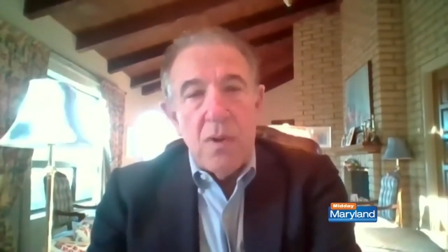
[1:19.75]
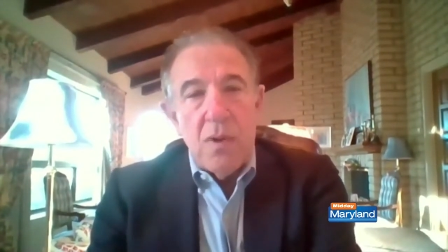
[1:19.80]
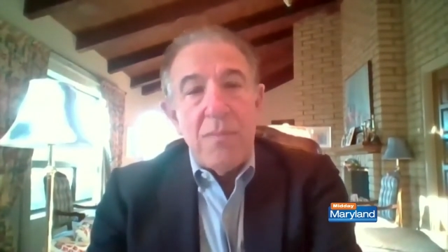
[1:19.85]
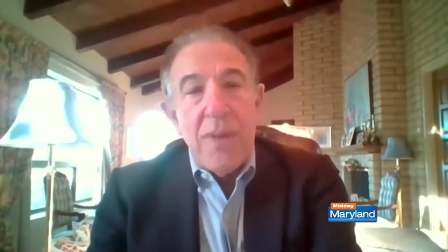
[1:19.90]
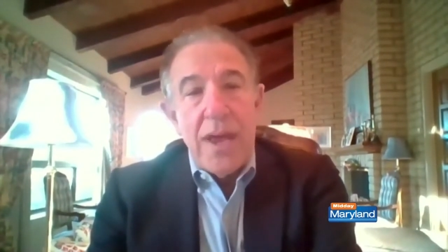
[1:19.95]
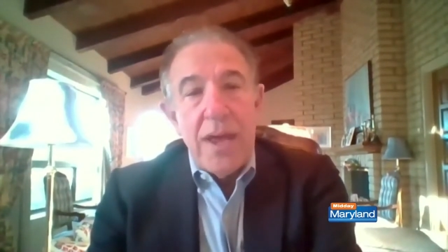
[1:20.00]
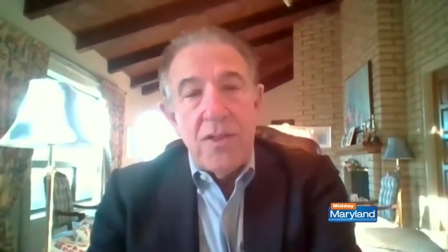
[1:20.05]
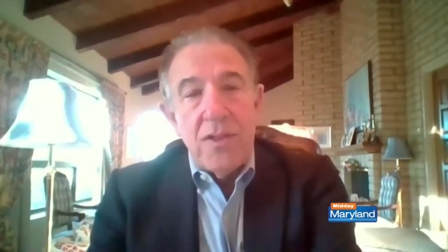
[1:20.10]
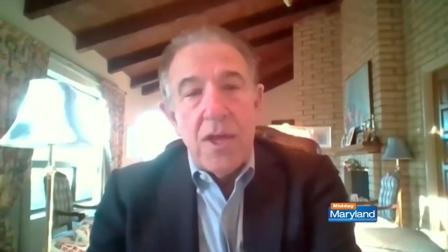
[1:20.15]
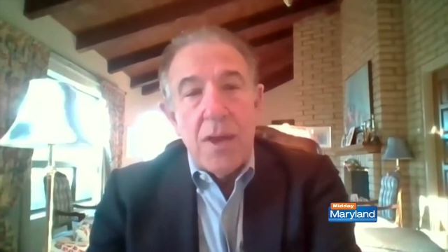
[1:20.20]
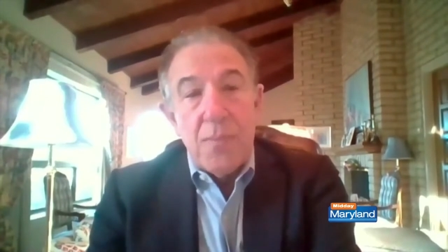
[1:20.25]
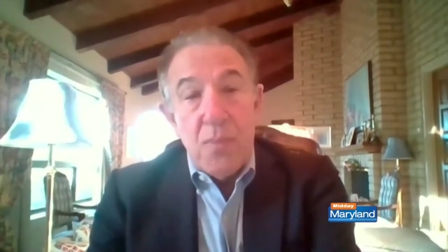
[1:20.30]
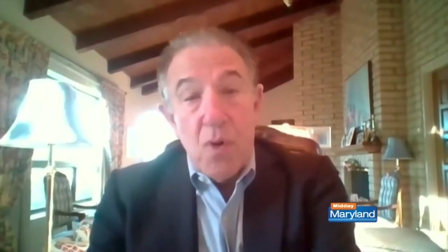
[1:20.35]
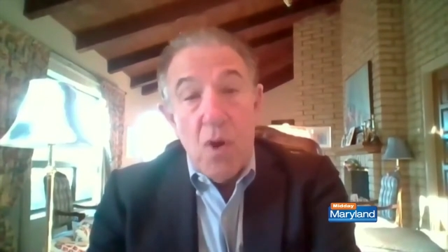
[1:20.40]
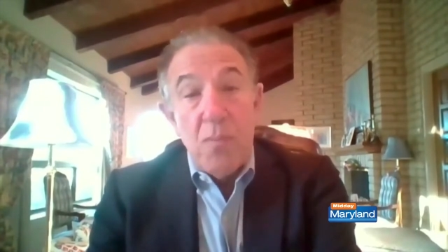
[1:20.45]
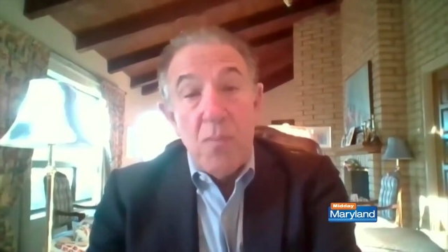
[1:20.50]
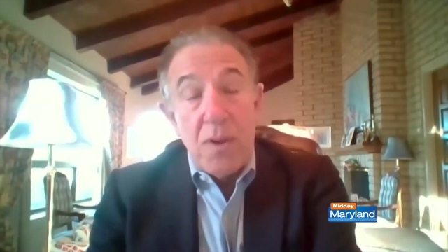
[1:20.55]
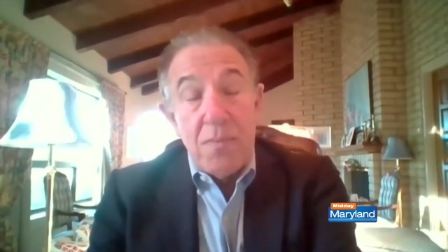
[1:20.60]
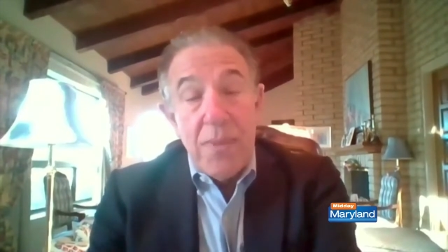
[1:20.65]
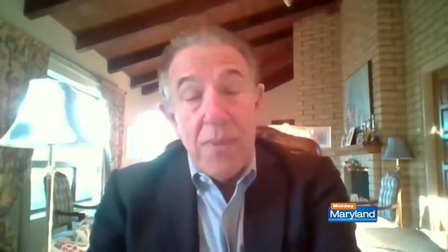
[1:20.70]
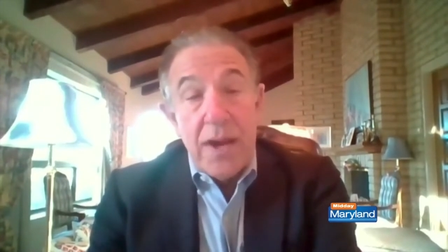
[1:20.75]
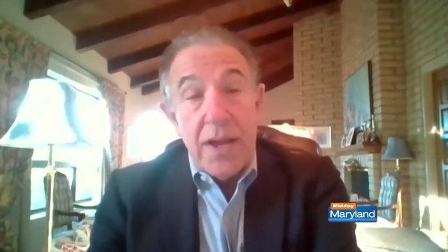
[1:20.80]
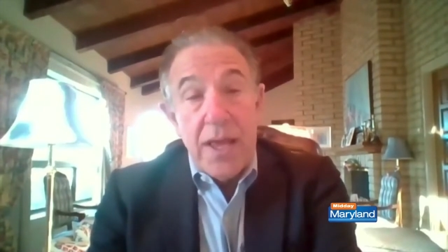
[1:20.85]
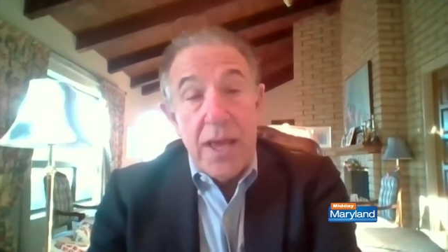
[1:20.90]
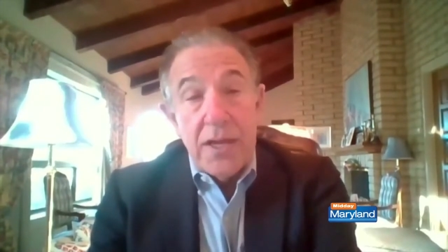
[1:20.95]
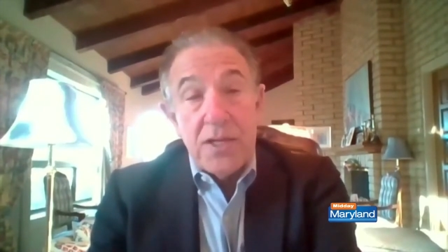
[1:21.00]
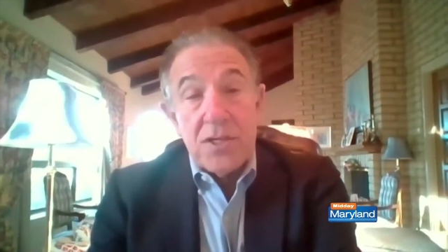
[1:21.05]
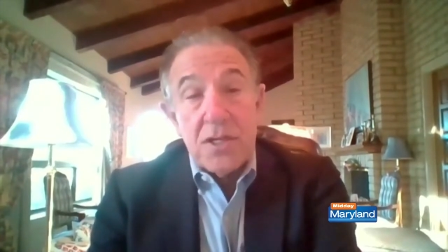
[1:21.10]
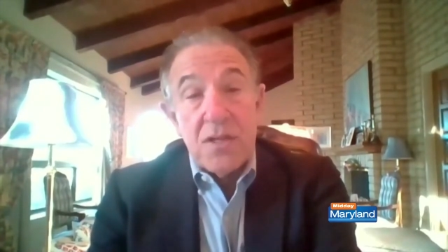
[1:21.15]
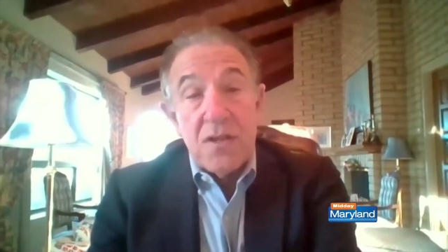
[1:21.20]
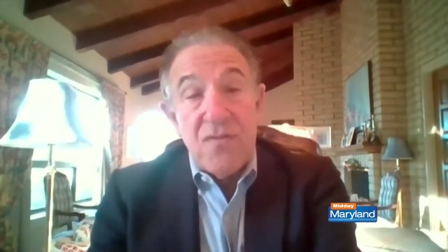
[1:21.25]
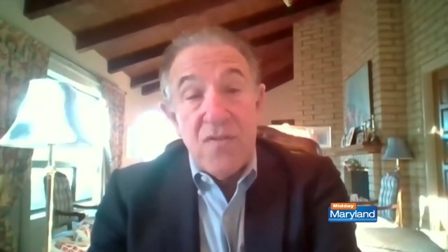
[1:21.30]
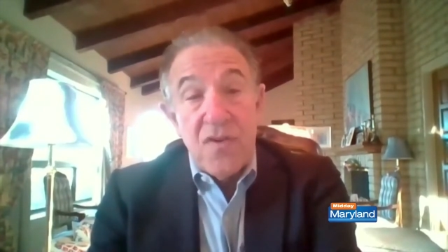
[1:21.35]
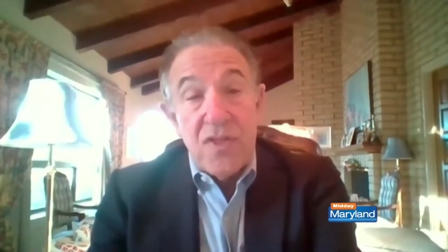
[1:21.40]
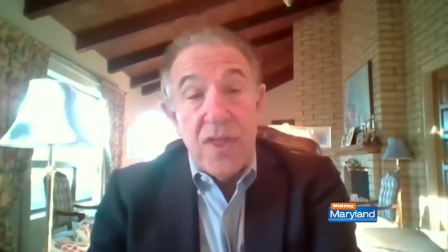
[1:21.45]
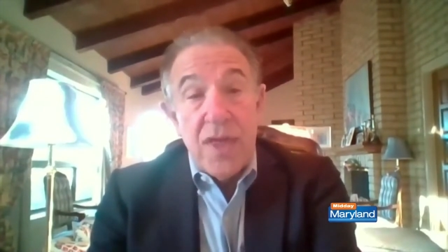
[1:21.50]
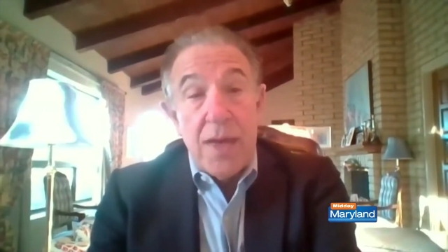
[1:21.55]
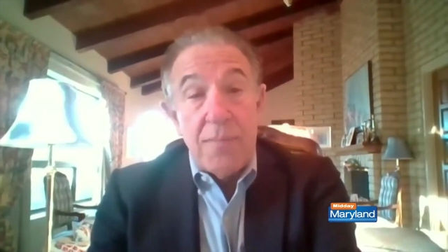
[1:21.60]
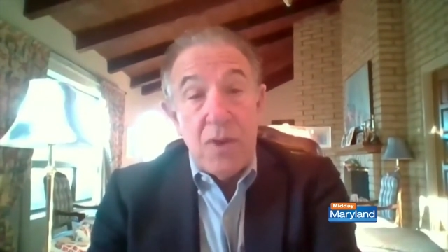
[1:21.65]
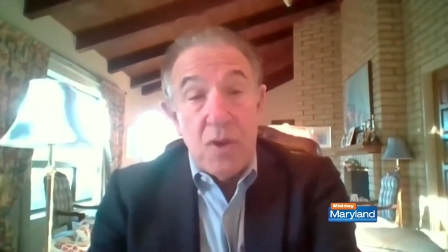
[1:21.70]
remain the appropriate medications
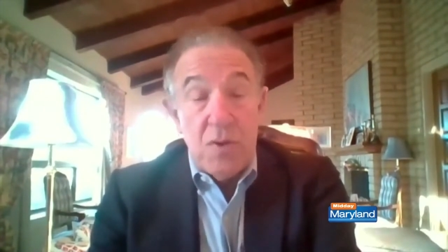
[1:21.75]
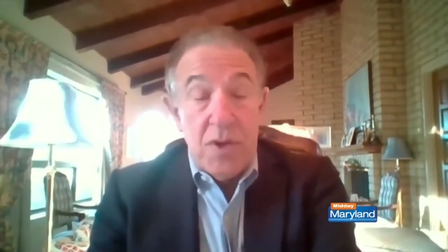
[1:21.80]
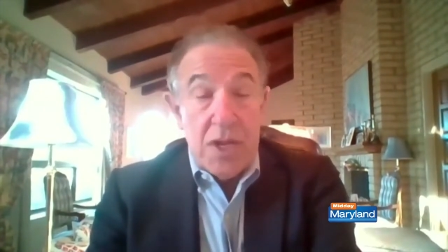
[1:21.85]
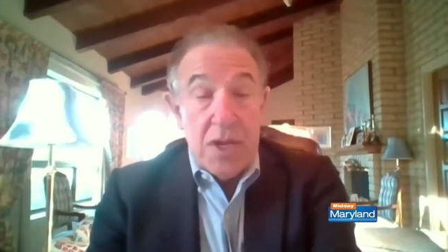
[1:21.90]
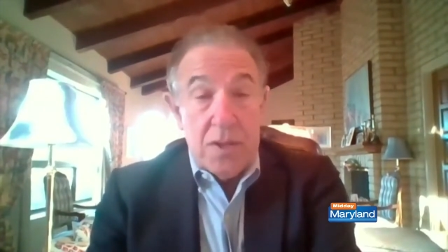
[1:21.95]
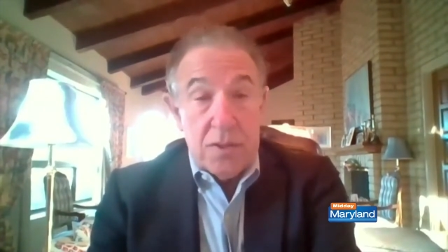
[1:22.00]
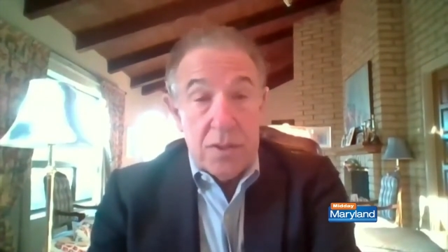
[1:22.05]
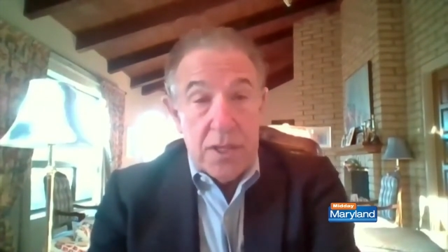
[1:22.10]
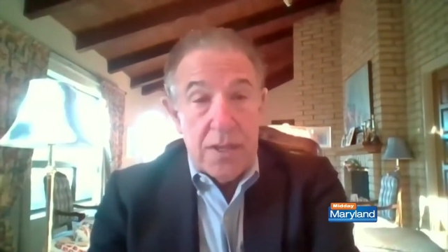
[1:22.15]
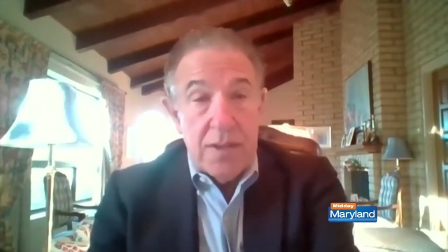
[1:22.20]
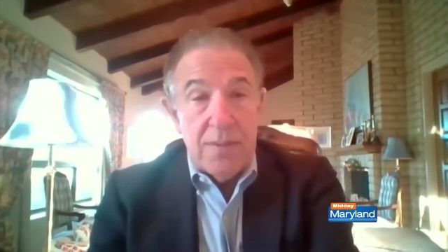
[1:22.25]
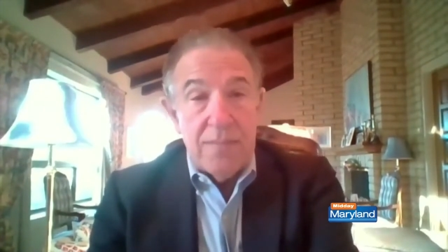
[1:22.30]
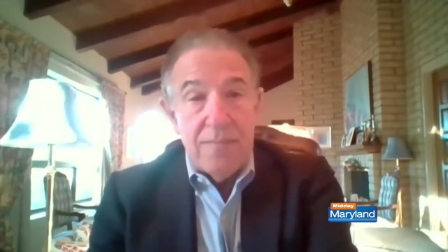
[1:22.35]
for them uniquely.